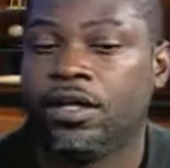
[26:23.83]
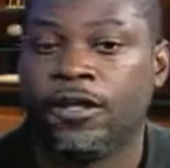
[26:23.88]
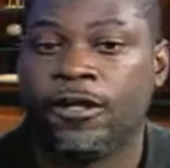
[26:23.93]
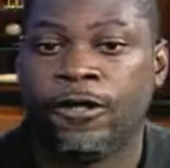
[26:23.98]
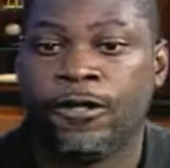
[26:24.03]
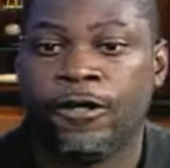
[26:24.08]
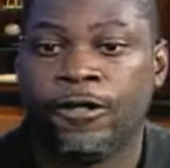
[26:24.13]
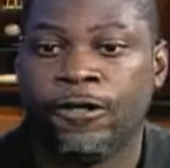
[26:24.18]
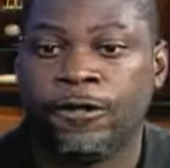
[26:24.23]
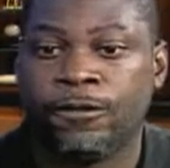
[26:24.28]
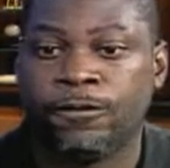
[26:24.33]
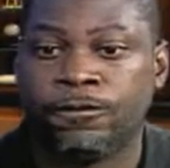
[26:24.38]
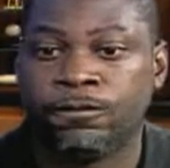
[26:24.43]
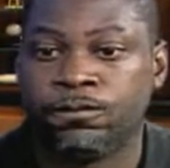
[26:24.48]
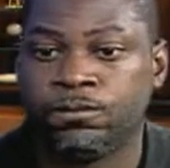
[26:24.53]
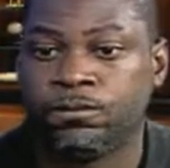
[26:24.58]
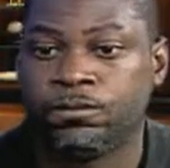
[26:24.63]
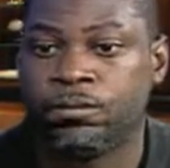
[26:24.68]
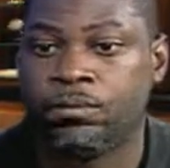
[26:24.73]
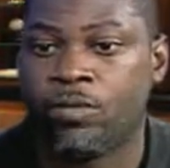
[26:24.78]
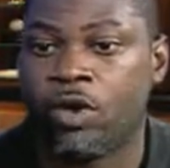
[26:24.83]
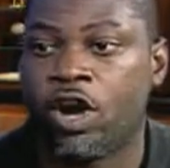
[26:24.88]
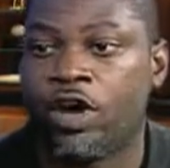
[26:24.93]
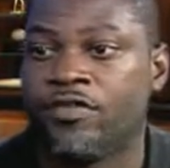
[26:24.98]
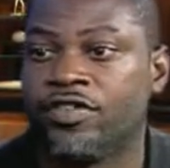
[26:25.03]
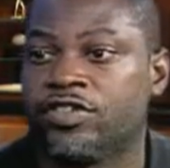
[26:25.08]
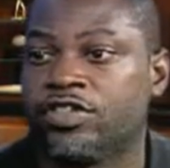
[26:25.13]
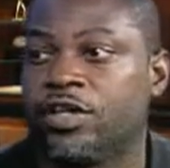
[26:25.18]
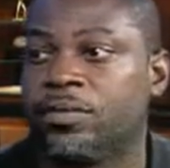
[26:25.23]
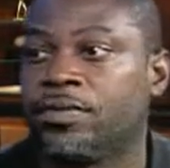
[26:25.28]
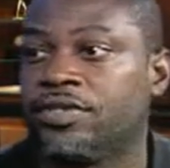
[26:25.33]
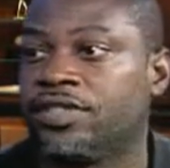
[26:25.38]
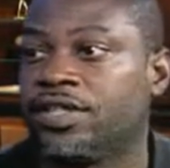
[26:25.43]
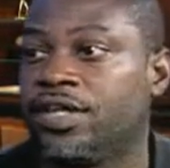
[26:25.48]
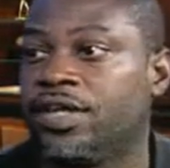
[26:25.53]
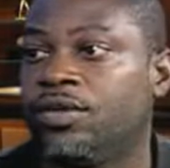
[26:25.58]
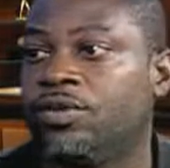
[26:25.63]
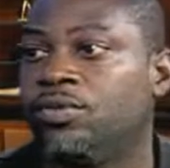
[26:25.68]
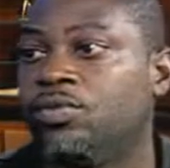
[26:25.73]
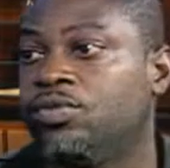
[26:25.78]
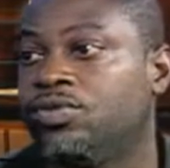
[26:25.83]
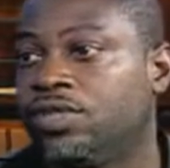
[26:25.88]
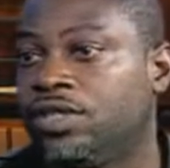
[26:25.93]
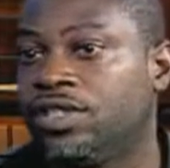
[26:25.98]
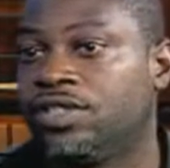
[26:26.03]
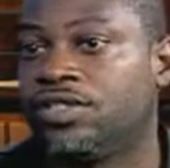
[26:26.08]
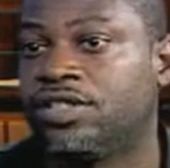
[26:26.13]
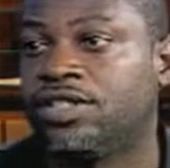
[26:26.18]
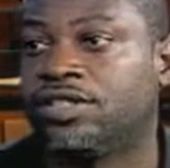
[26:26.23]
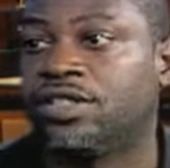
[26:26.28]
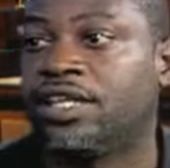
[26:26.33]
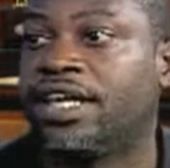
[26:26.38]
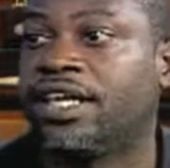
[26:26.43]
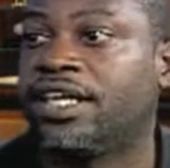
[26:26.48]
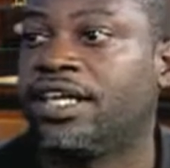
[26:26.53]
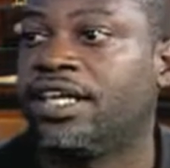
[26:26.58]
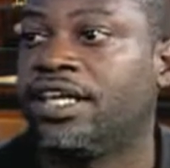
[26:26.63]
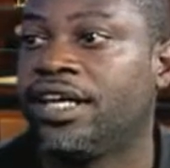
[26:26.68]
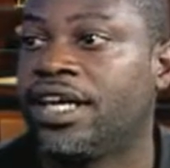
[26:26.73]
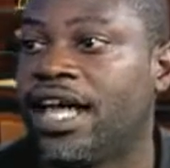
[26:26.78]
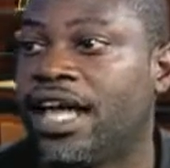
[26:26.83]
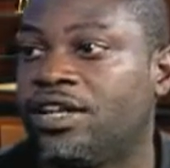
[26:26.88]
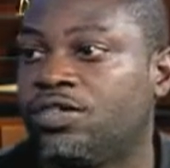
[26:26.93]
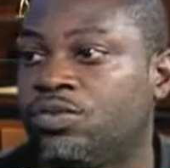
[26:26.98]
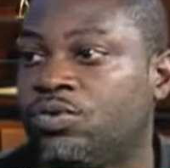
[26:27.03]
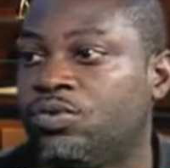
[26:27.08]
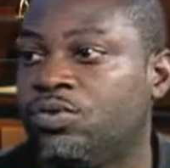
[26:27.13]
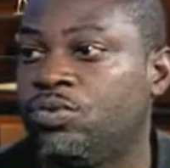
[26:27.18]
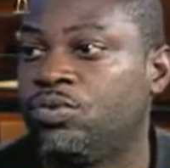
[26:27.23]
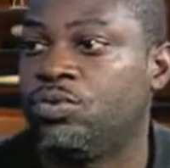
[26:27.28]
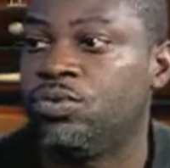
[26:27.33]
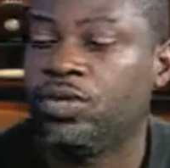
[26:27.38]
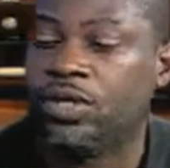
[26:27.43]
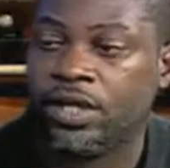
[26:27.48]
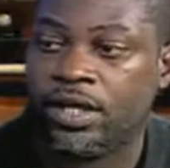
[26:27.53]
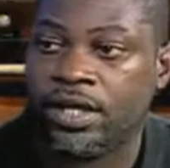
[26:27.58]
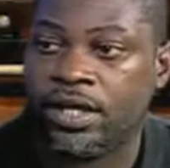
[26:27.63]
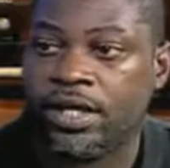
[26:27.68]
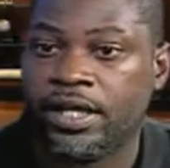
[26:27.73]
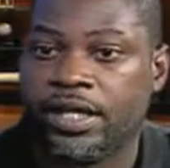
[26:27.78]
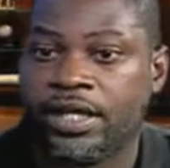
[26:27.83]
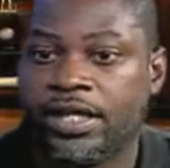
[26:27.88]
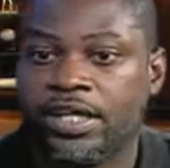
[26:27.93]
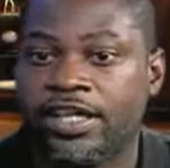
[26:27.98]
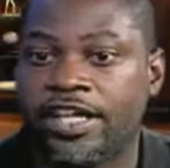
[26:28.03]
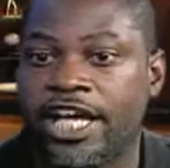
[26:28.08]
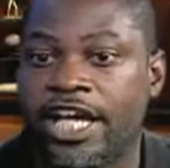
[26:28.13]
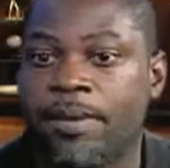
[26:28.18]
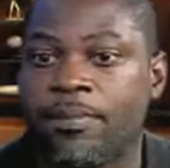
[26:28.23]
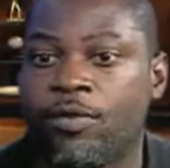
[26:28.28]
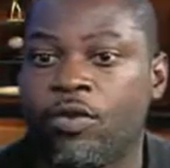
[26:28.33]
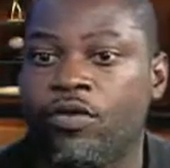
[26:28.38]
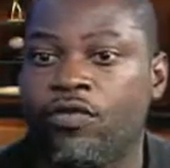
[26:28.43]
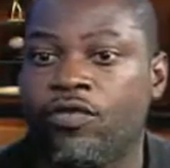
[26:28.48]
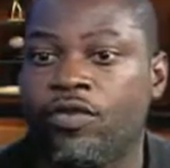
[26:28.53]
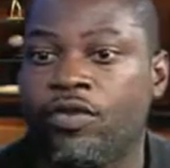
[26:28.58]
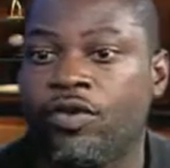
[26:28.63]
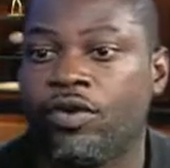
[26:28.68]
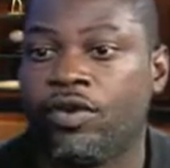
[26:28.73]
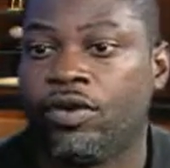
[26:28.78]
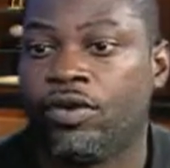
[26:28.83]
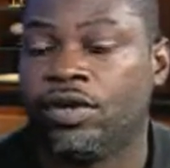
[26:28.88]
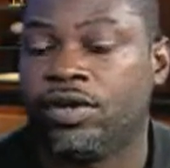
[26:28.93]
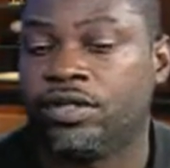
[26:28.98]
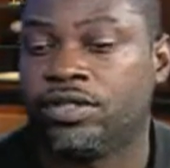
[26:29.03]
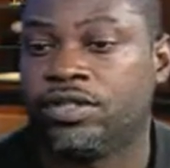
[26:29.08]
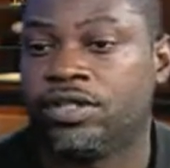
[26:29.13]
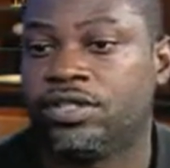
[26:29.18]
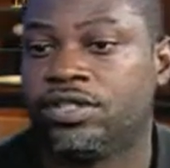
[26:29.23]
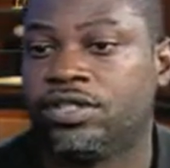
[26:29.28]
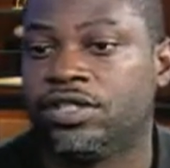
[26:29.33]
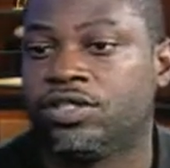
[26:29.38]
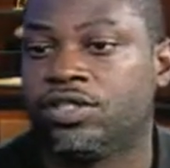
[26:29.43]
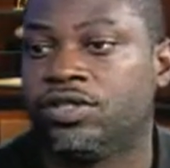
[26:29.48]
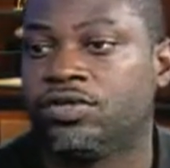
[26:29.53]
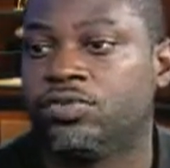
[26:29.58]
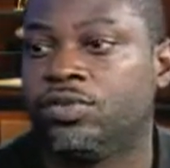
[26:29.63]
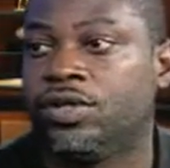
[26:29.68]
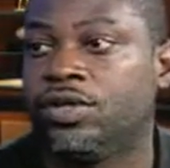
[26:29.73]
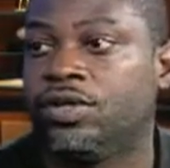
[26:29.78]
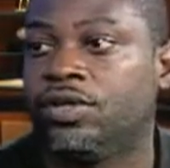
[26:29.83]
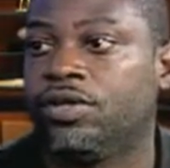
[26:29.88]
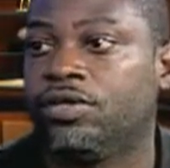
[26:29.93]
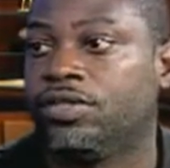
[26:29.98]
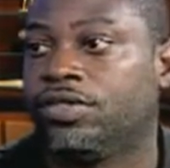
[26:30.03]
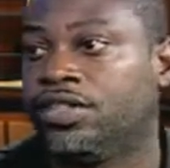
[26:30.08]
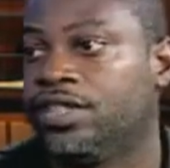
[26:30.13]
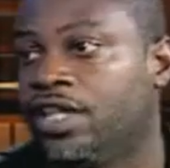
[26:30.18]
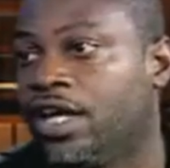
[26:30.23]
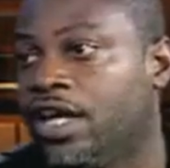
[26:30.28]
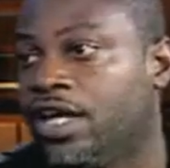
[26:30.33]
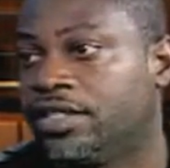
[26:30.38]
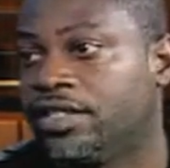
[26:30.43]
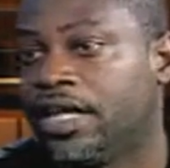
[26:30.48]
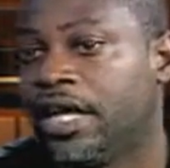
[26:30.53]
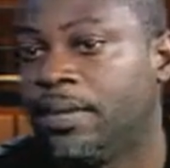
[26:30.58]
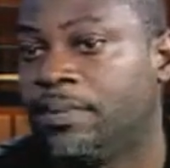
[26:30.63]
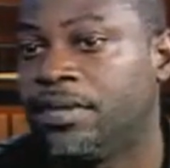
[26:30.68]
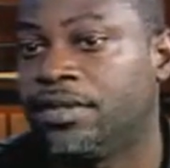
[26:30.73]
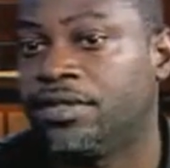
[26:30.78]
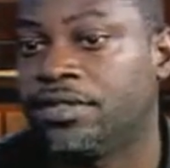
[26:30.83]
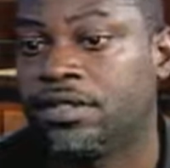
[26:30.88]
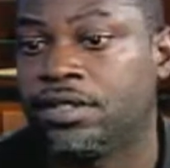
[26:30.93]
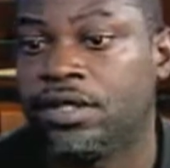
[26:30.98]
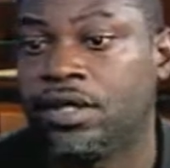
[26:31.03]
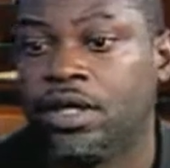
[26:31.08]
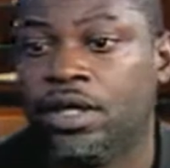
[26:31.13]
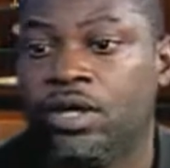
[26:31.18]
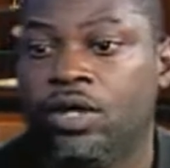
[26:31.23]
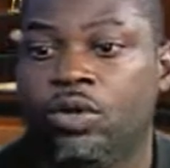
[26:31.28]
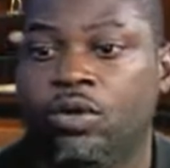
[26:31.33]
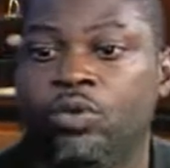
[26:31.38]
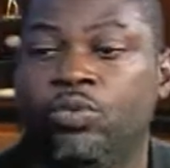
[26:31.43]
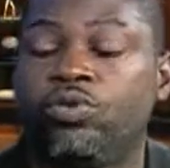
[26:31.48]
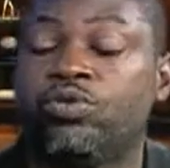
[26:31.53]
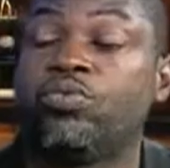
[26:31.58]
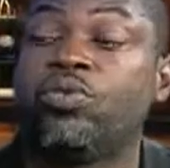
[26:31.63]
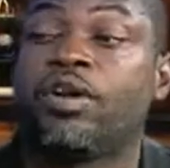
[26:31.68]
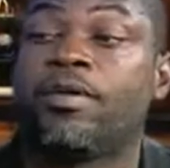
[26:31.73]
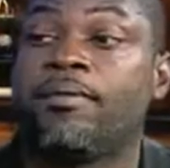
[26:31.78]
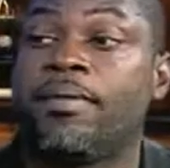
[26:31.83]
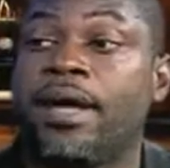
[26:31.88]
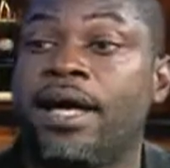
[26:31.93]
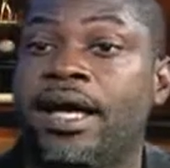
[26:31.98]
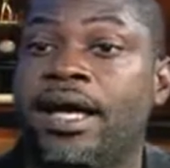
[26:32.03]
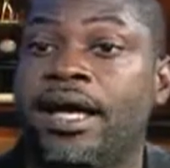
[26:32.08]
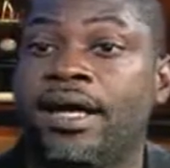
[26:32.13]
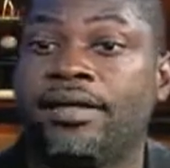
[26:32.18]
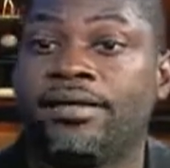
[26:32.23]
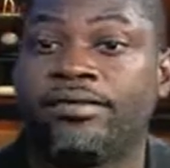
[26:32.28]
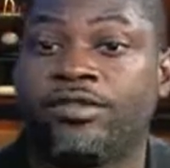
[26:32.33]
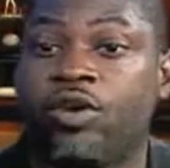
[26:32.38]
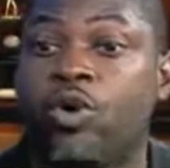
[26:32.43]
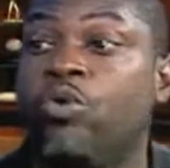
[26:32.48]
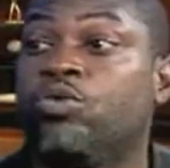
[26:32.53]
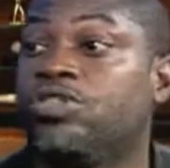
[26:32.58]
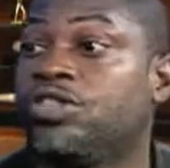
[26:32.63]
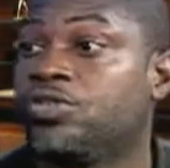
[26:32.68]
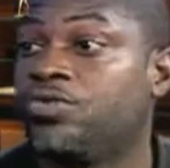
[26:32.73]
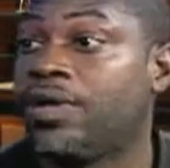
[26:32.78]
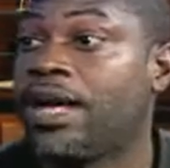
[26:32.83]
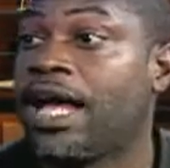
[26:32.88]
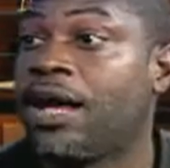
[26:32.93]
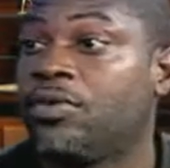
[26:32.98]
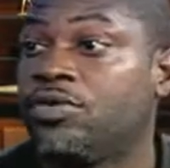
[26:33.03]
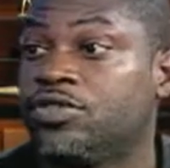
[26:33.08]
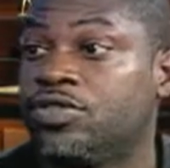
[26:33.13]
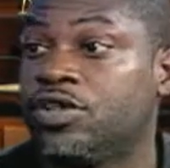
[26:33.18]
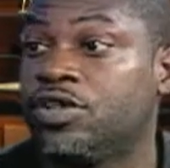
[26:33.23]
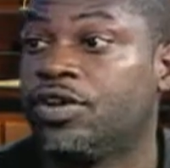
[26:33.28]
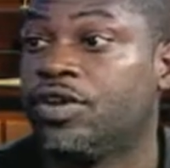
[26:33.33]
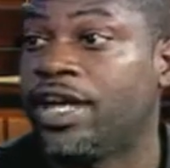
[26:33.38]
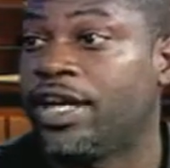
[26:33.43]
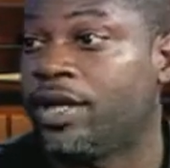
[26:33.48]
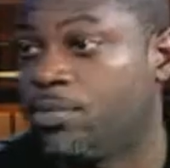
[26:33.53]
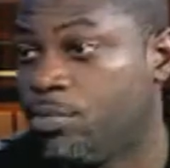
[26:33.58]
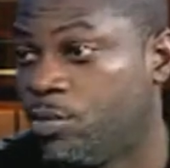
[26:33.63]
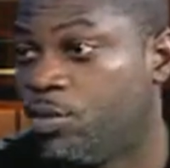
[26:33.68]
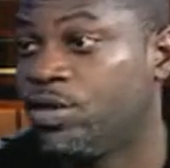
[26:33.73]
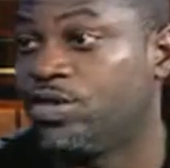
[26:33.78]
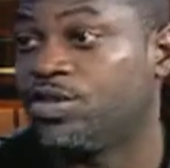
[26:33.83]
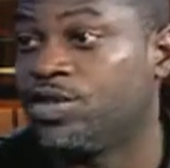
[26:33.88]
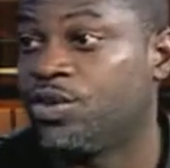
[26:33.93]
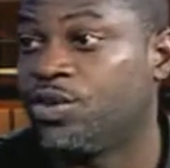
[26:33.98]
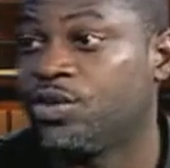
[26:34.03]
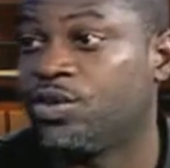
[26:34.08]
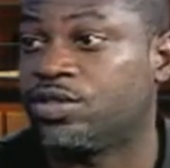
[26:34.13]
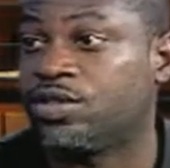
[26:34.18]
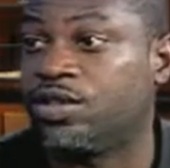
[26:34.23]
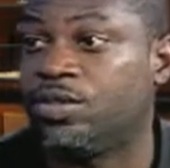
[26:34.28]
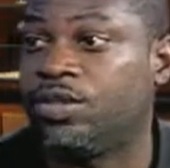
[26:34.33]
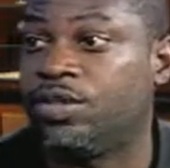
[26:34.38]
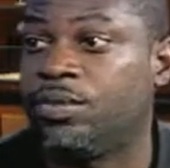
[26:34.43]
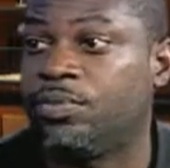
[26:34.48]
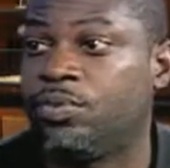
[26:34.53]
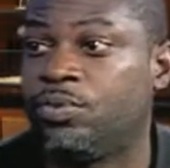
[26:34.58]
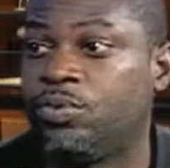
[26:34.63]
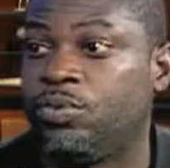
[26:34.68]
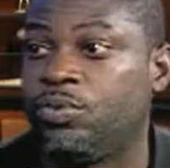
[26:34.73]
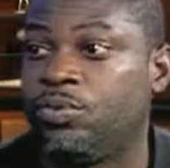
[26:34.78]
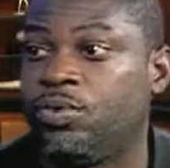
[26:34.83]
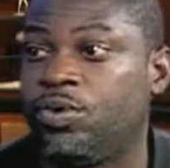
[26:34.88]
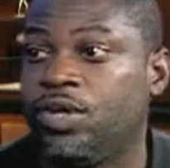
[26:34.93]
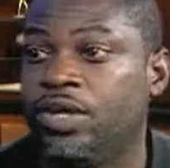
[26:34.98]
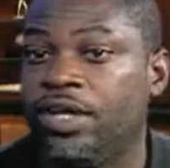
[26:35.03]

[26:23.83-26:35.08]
Uh, Marvin Somerset, who was an assistant at King High School, he came over to assist as well. Dion Thomas, who was one of my coaches when I was younger at the Boys and Girls Club, who